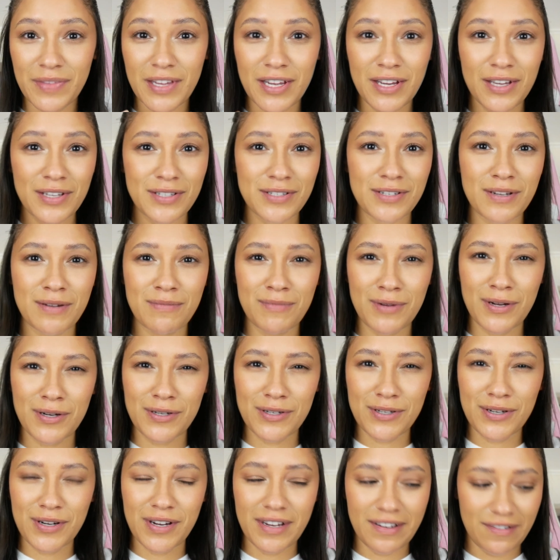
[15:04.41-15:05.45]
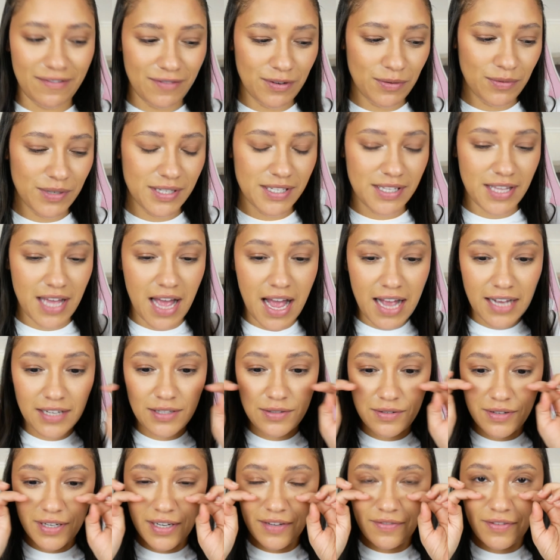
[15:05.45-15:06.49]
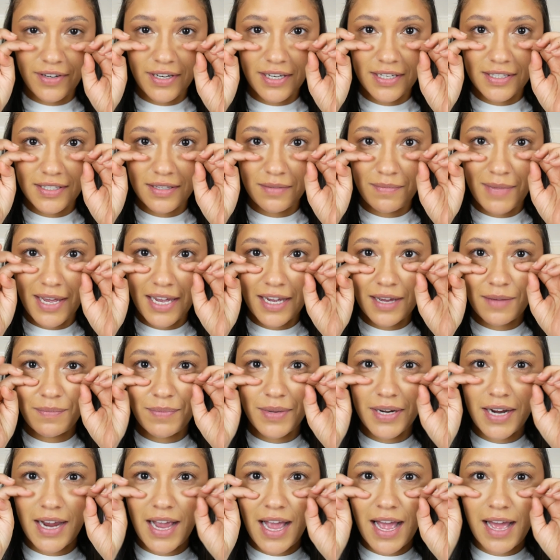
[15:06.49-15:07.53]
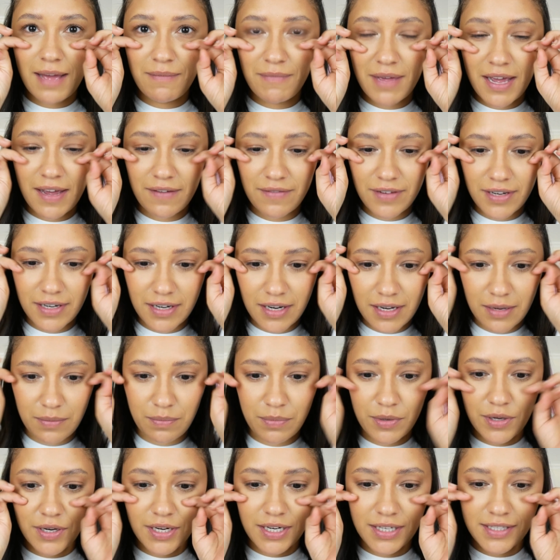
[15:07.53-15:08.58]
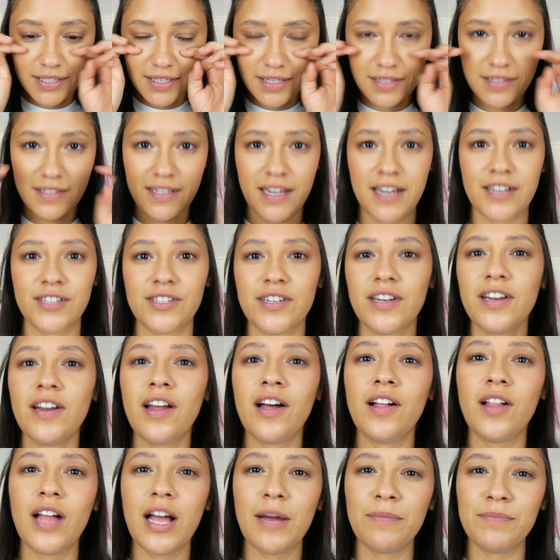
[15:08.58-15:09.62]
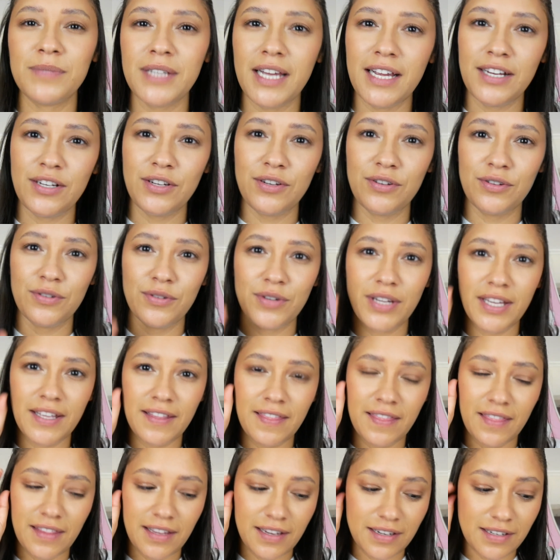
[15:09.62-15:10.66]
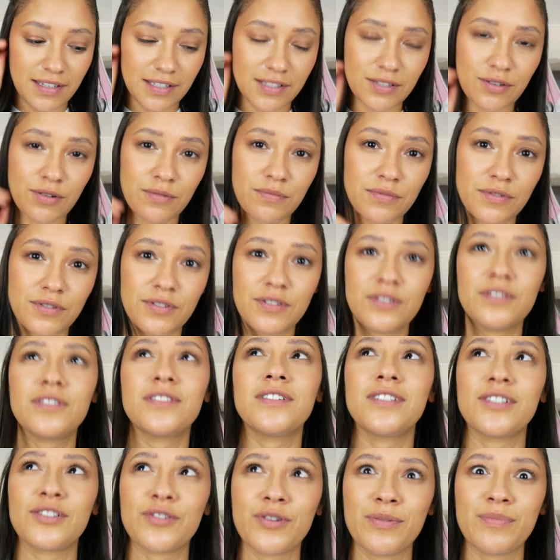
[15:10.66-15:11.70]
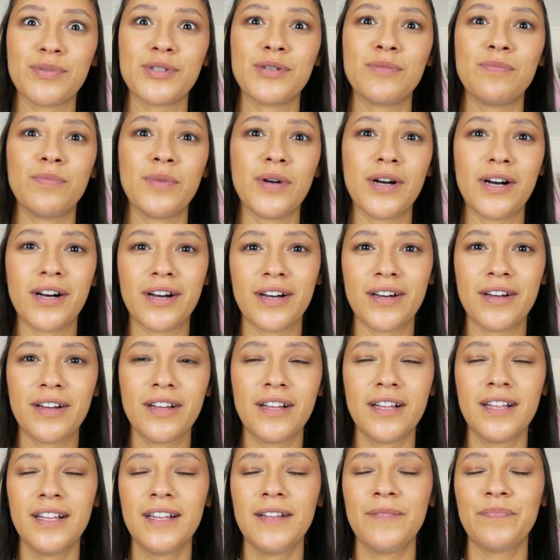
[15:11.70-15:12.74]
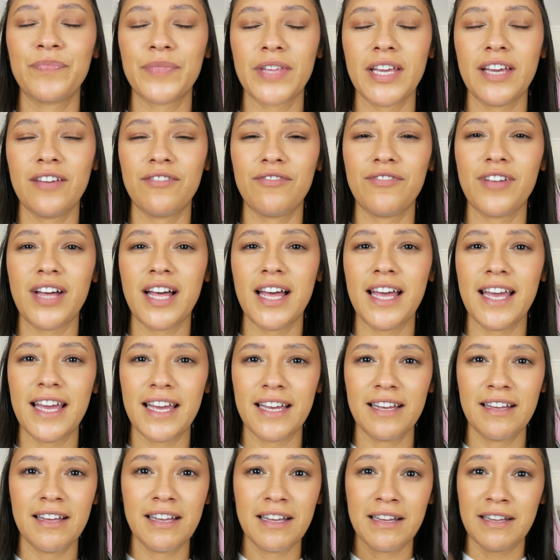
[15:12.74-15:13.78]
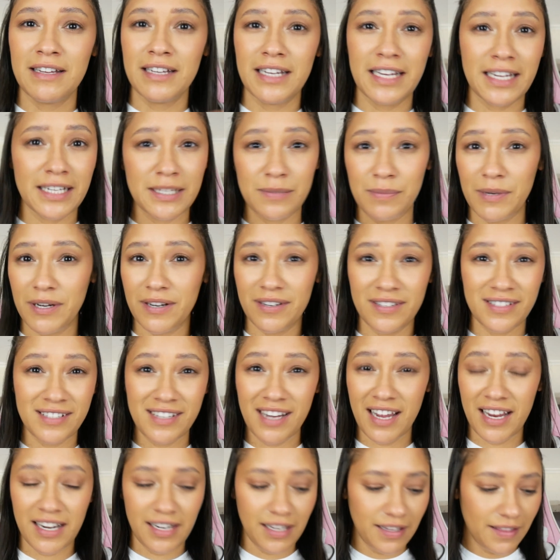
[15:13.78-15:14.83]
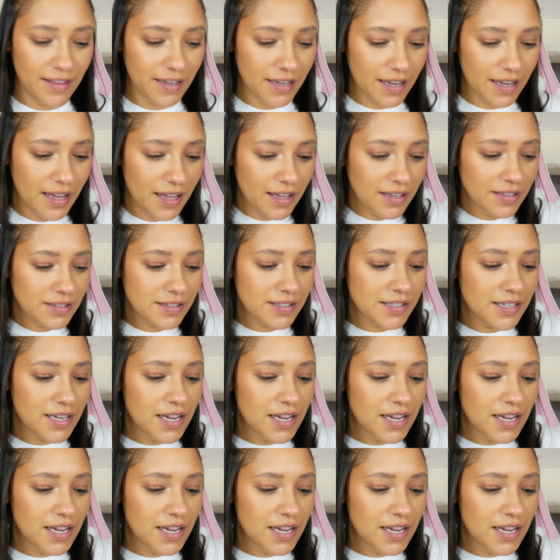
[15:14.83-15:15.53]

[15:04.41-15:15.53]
So I'm not sure if it was that or if it is the makeup, but I am having a burning sensation. I'll update you in the description bar if I experienced anything else.